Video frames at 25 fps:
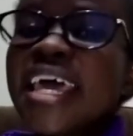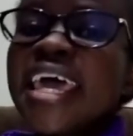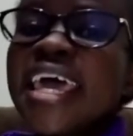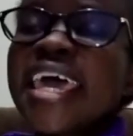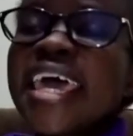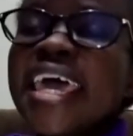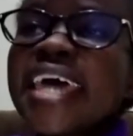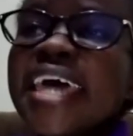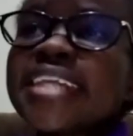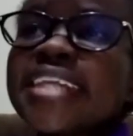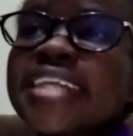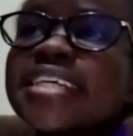
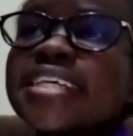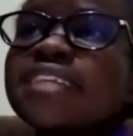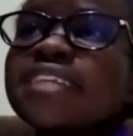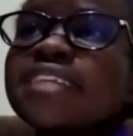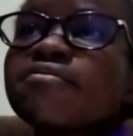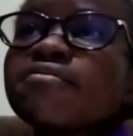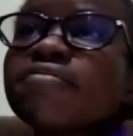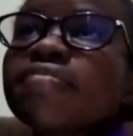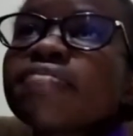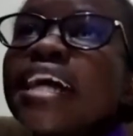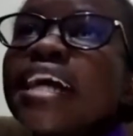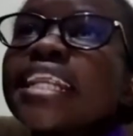And
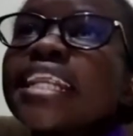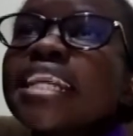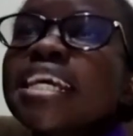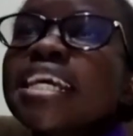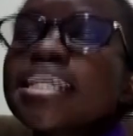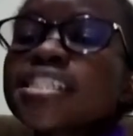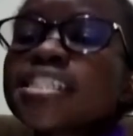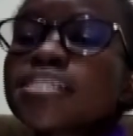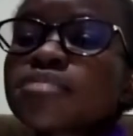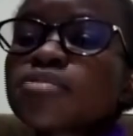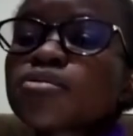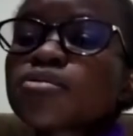if
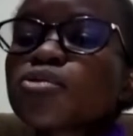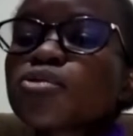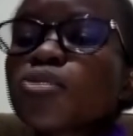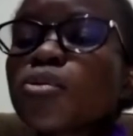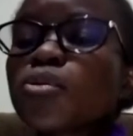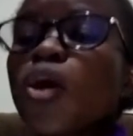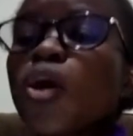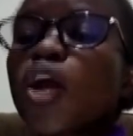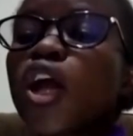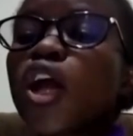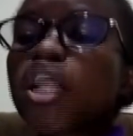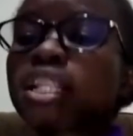unless
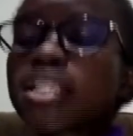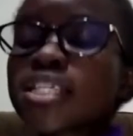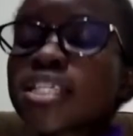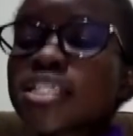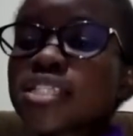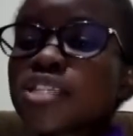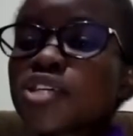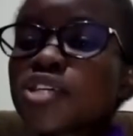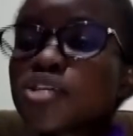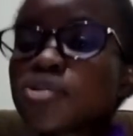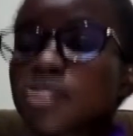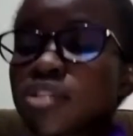so, all
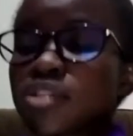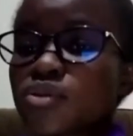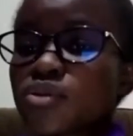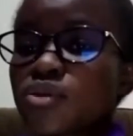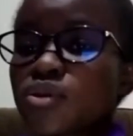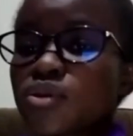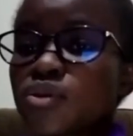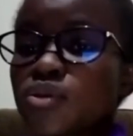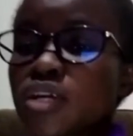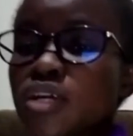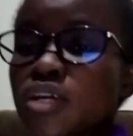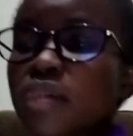these issues that
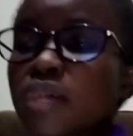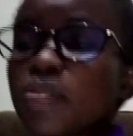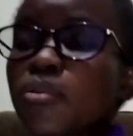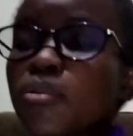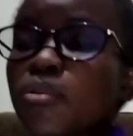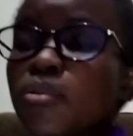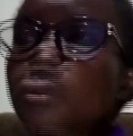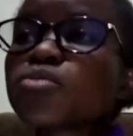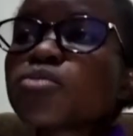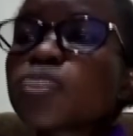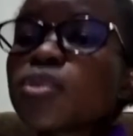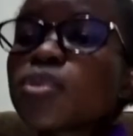we're talking
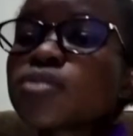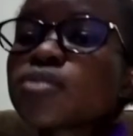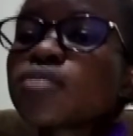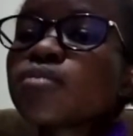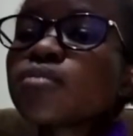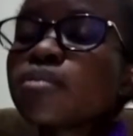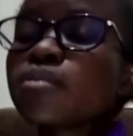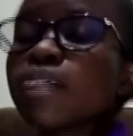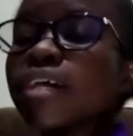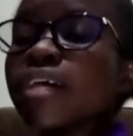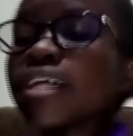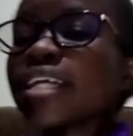about, most
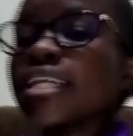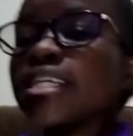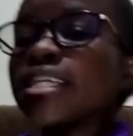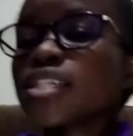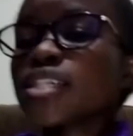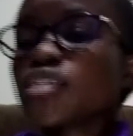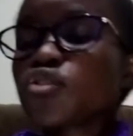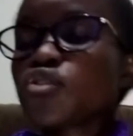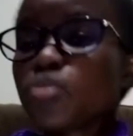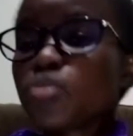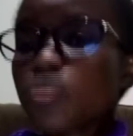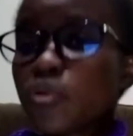of them are
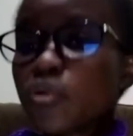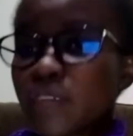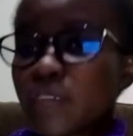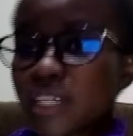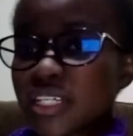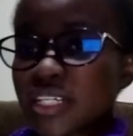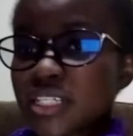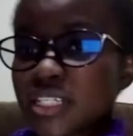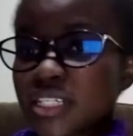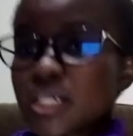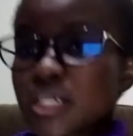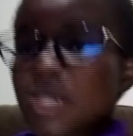related to
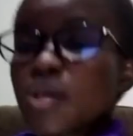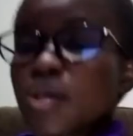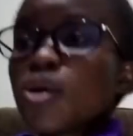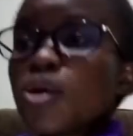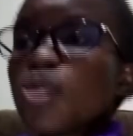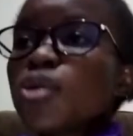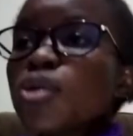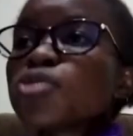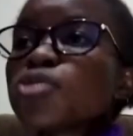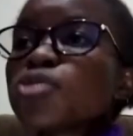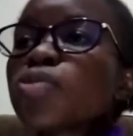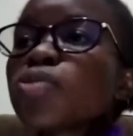poverty.
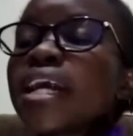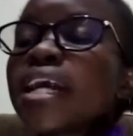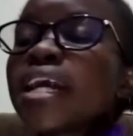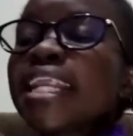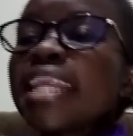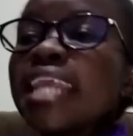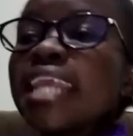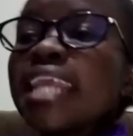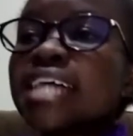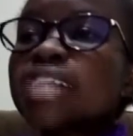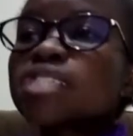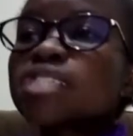So
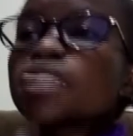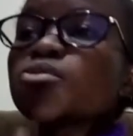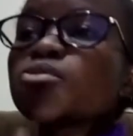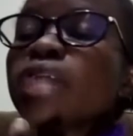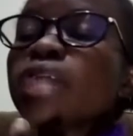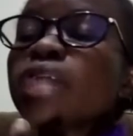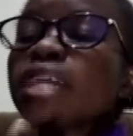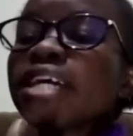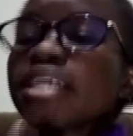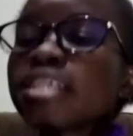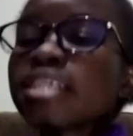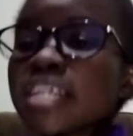unless
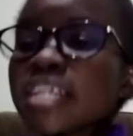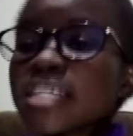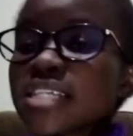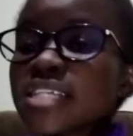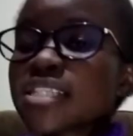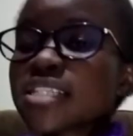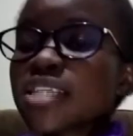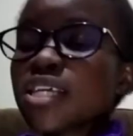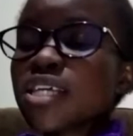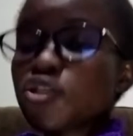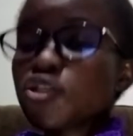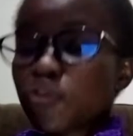we
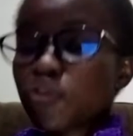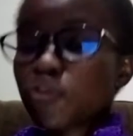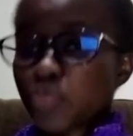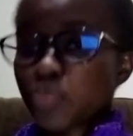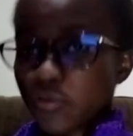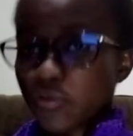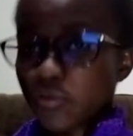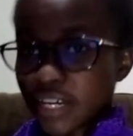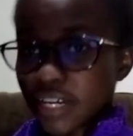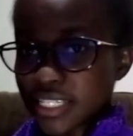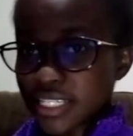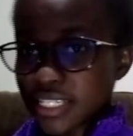address the issue of
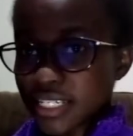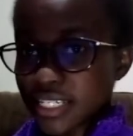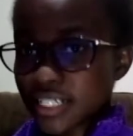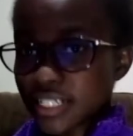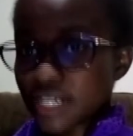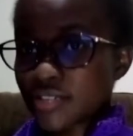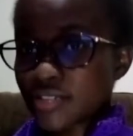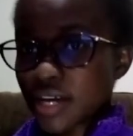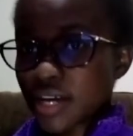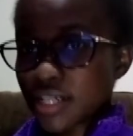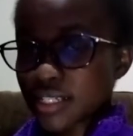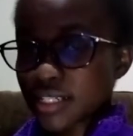
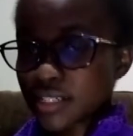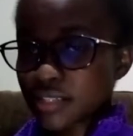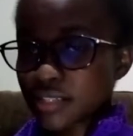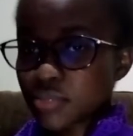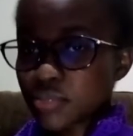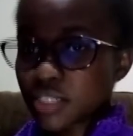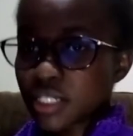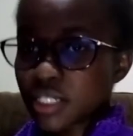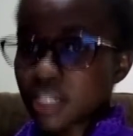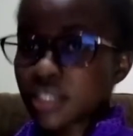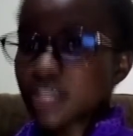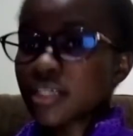poverty, trust
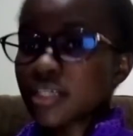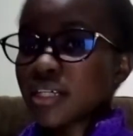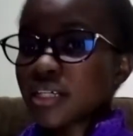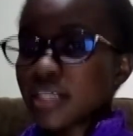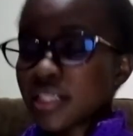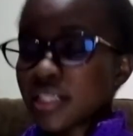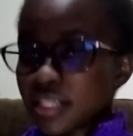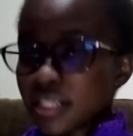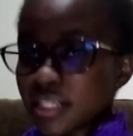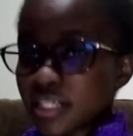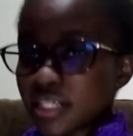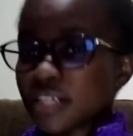me,
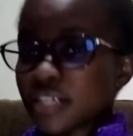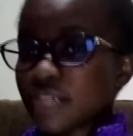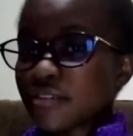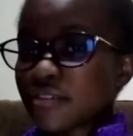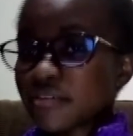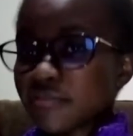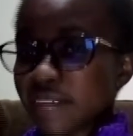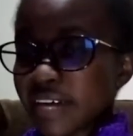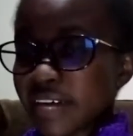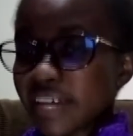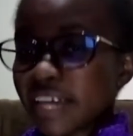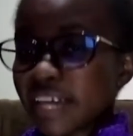
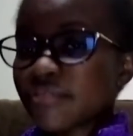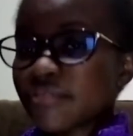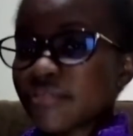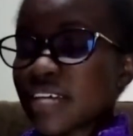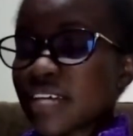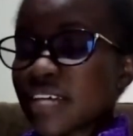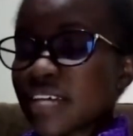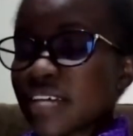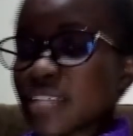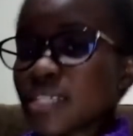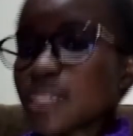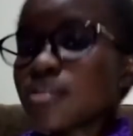three, five
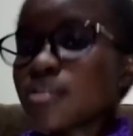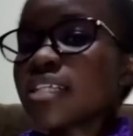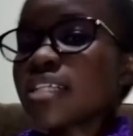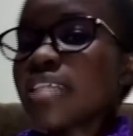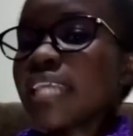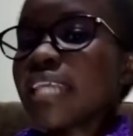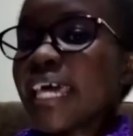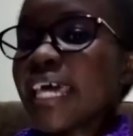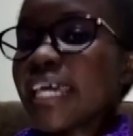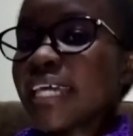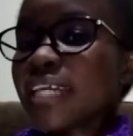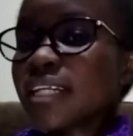years down the
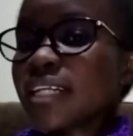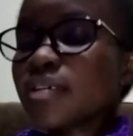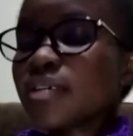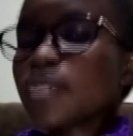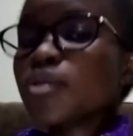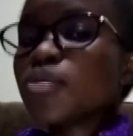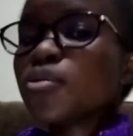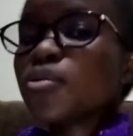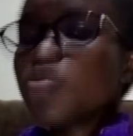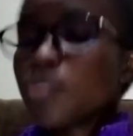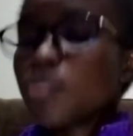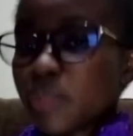line,
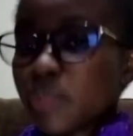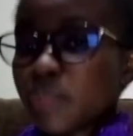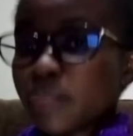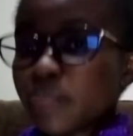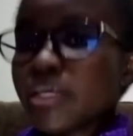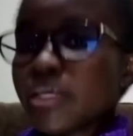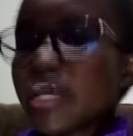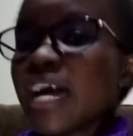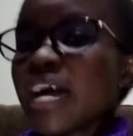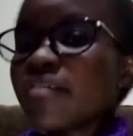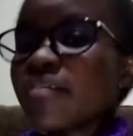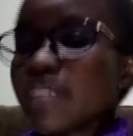we will
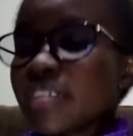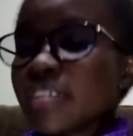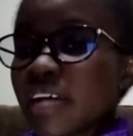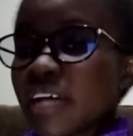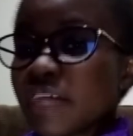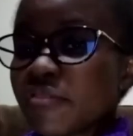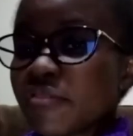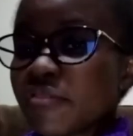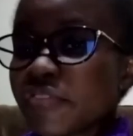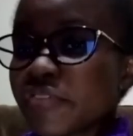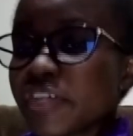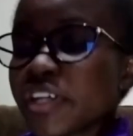be having
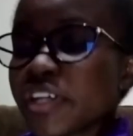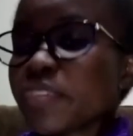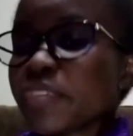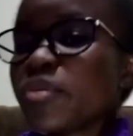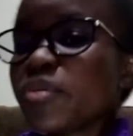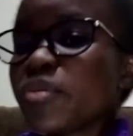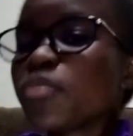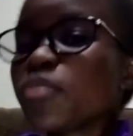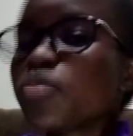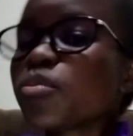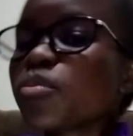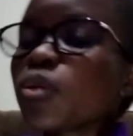a very
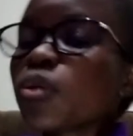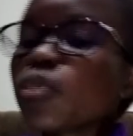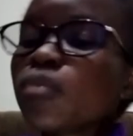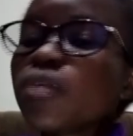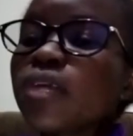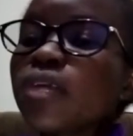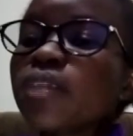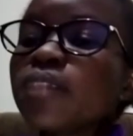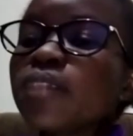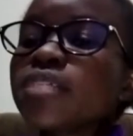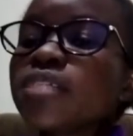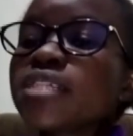big
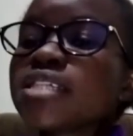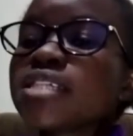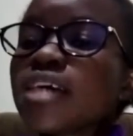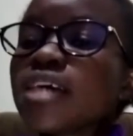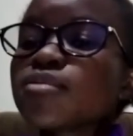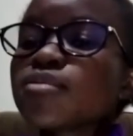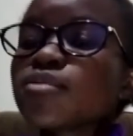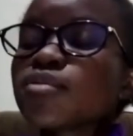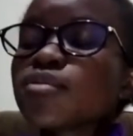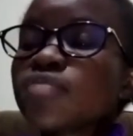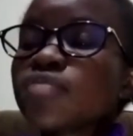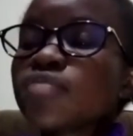problem in
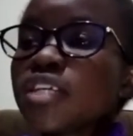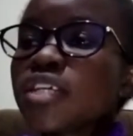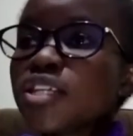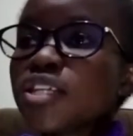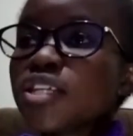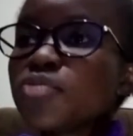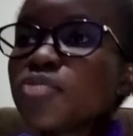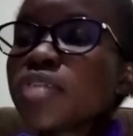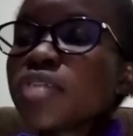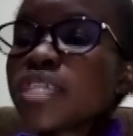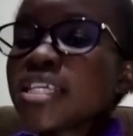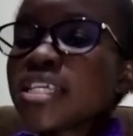terms of the
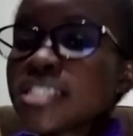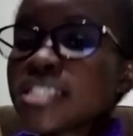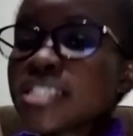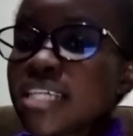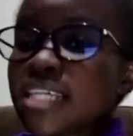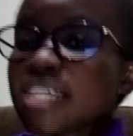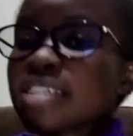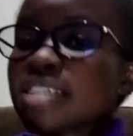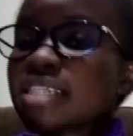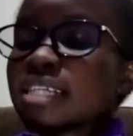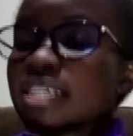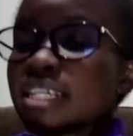new
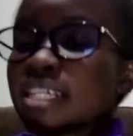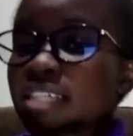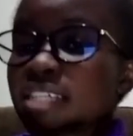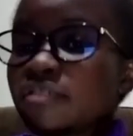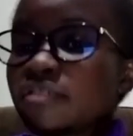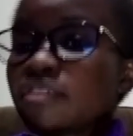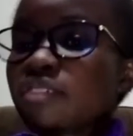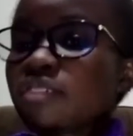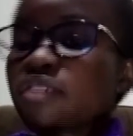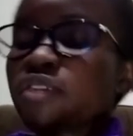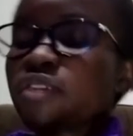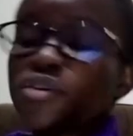STS and
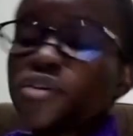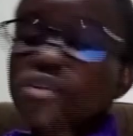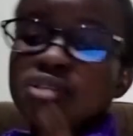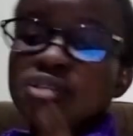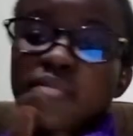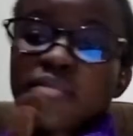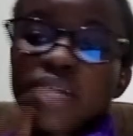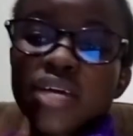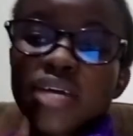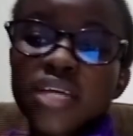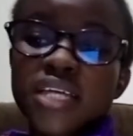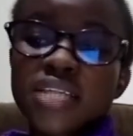HIV infections
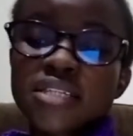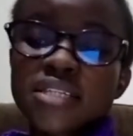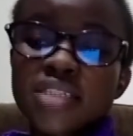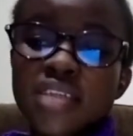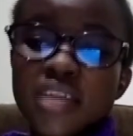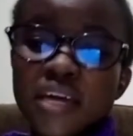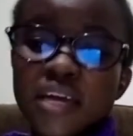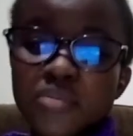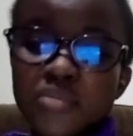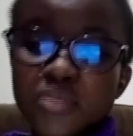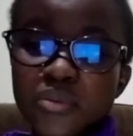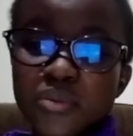among its
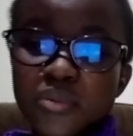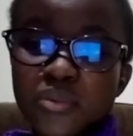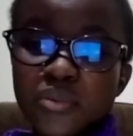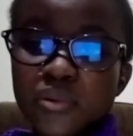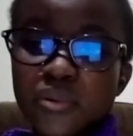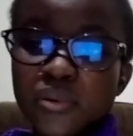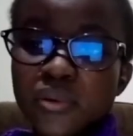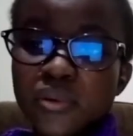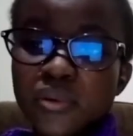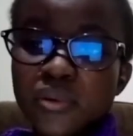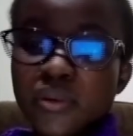young people.